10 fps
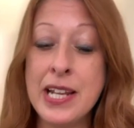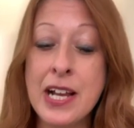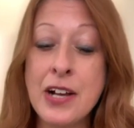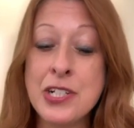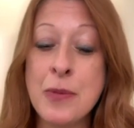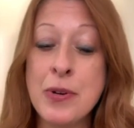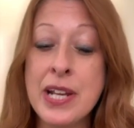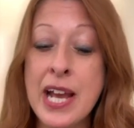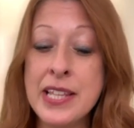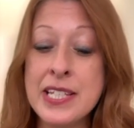Like October
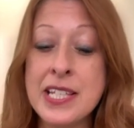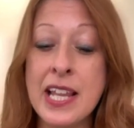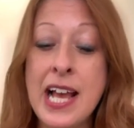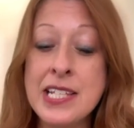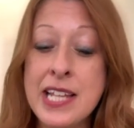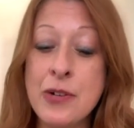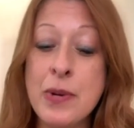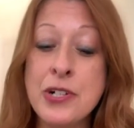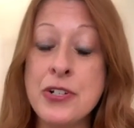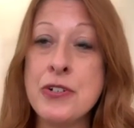9th is the last day to
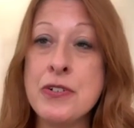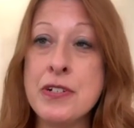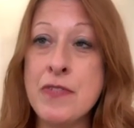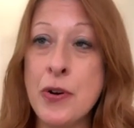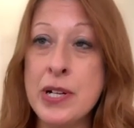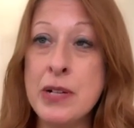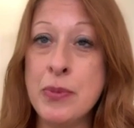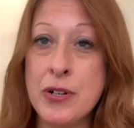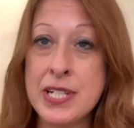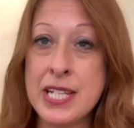register to vote in
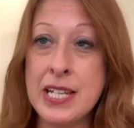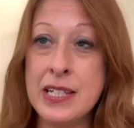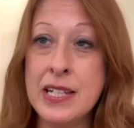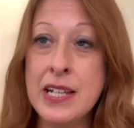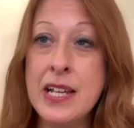person.